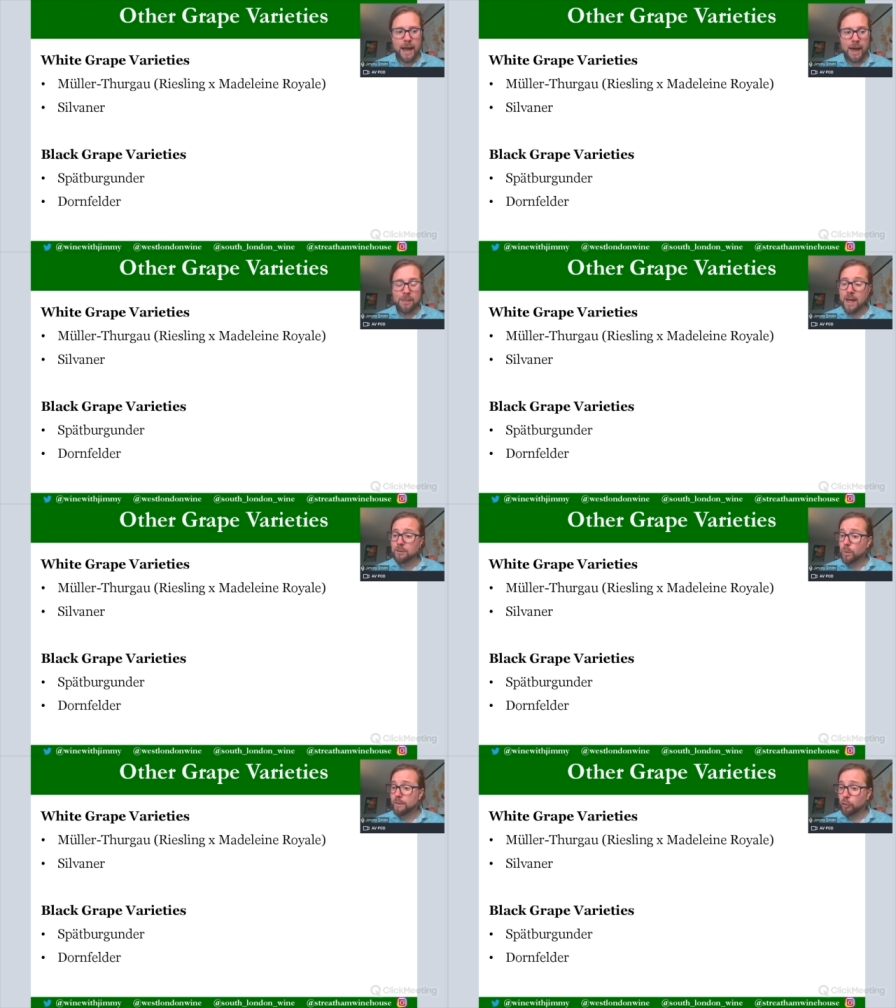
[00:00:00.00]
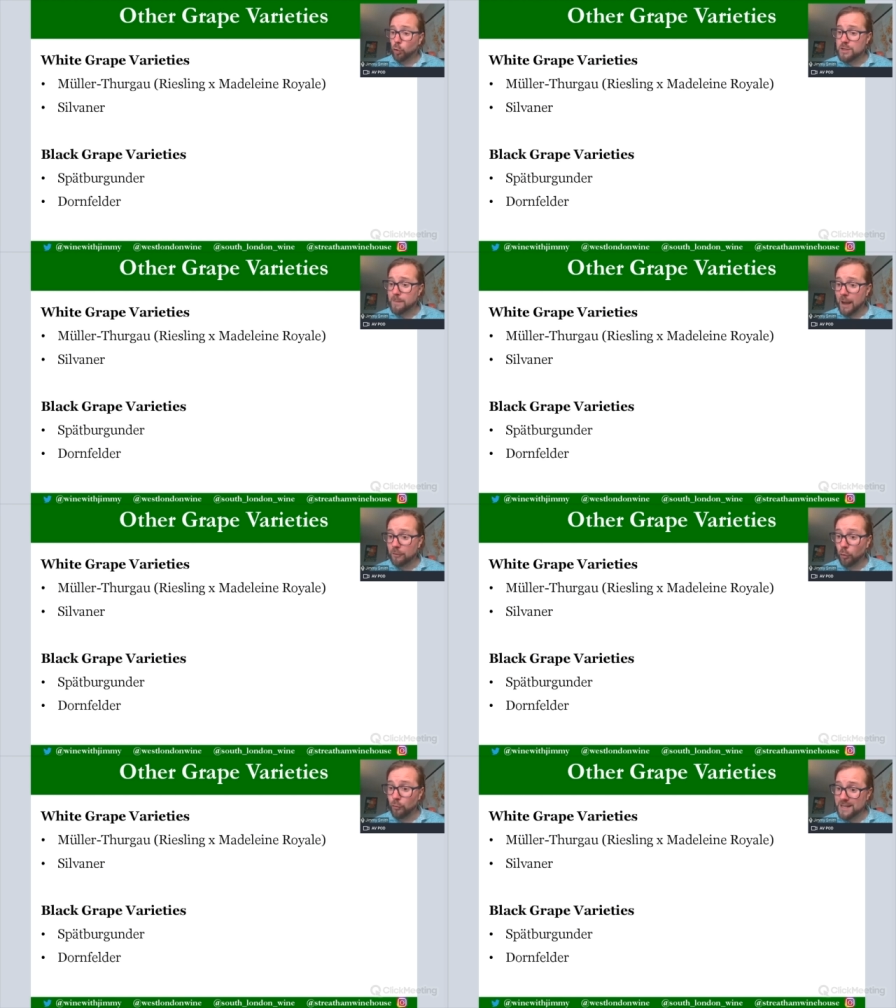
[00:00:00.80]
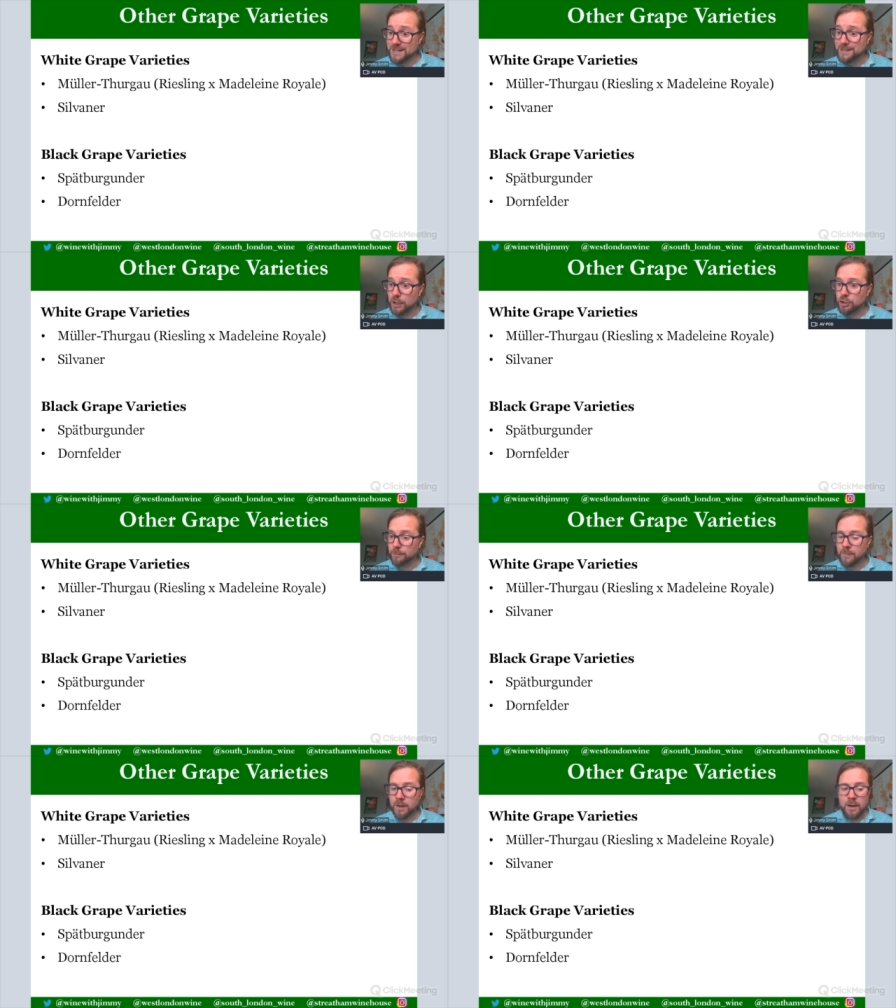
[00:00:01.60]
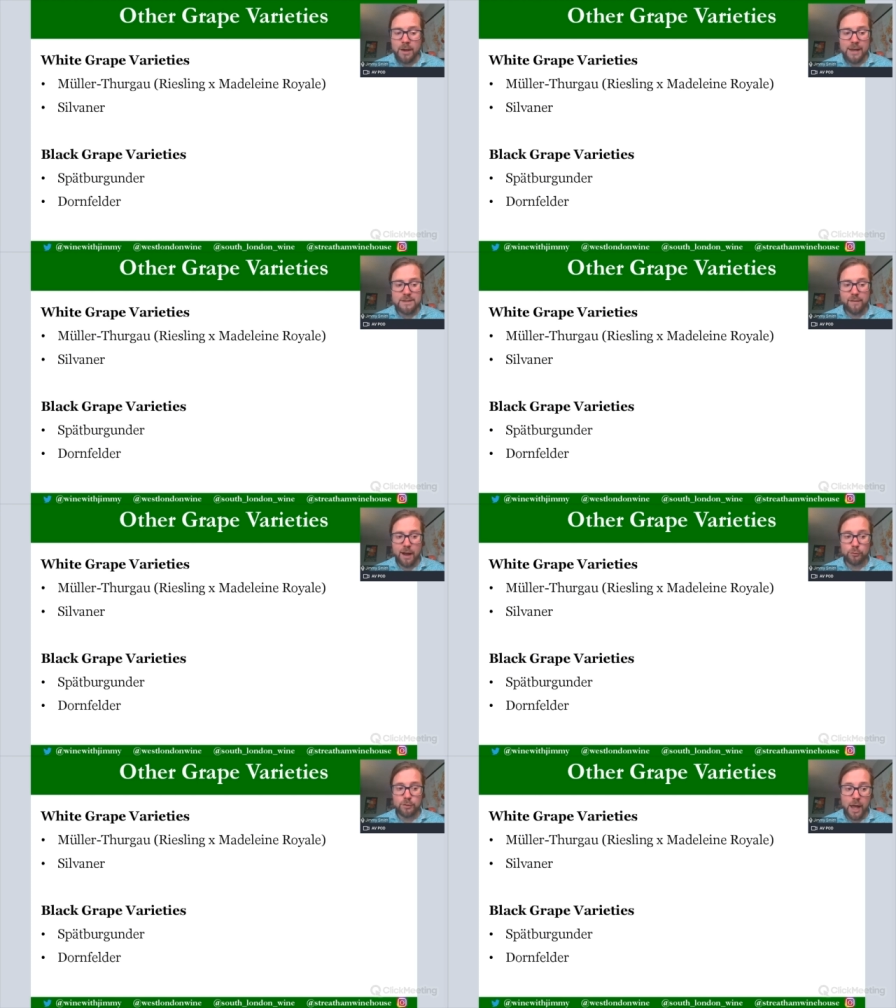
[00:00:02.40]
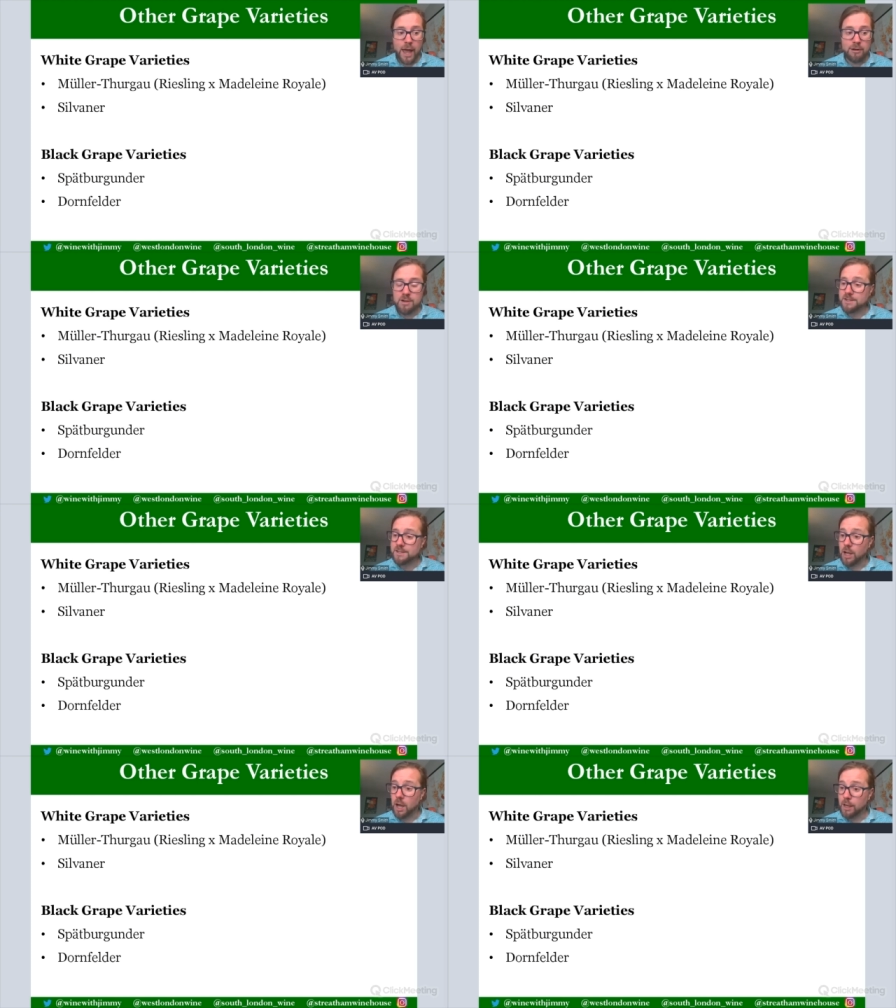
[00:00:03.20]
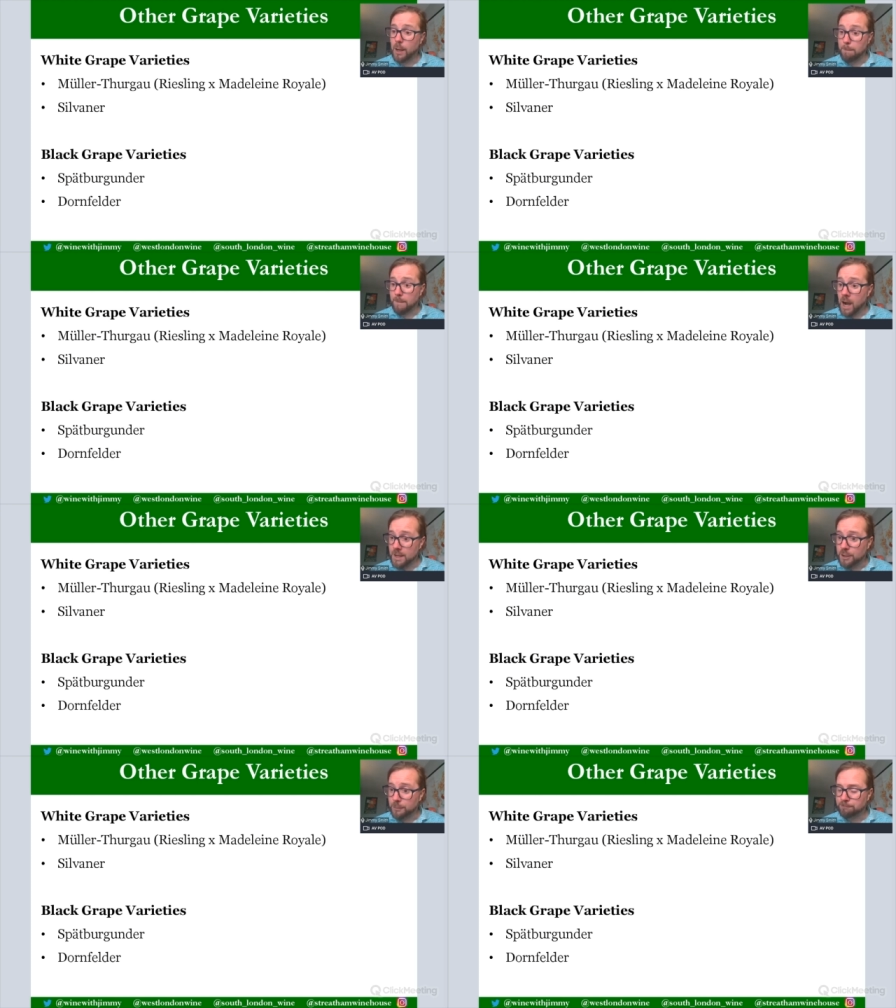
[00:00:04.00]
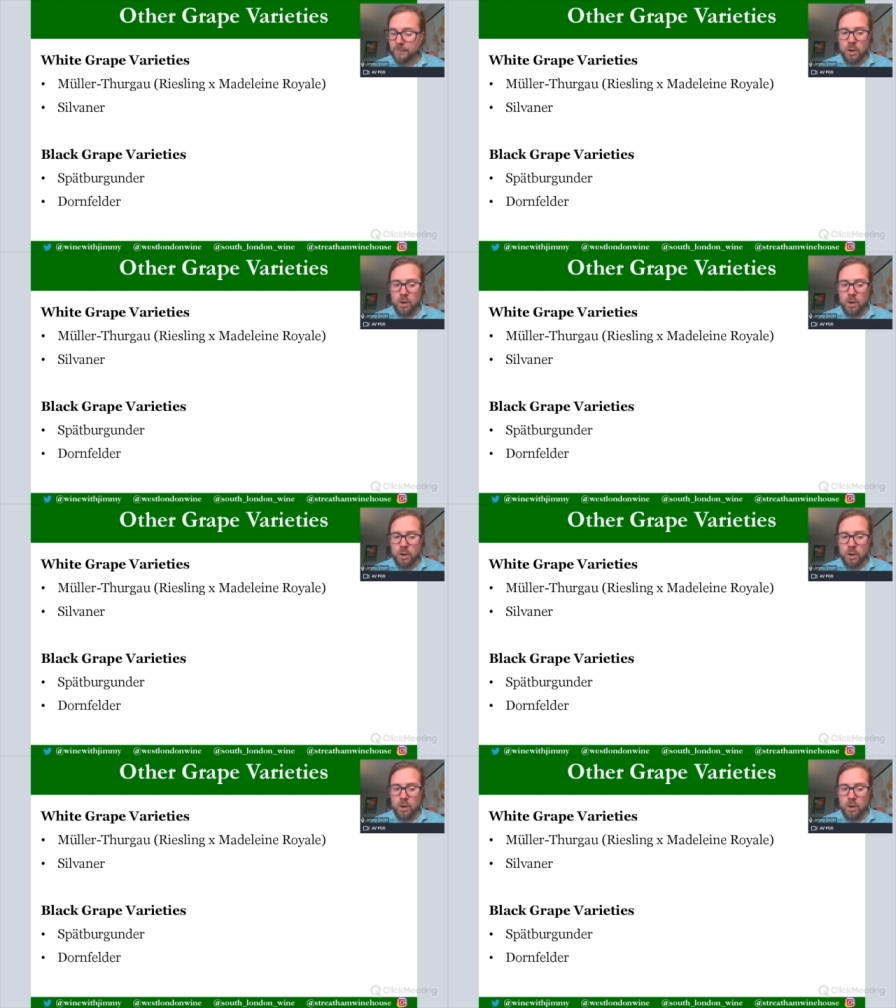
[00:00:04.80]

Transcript: And then we talked about on this session, it's found in areas like Baden,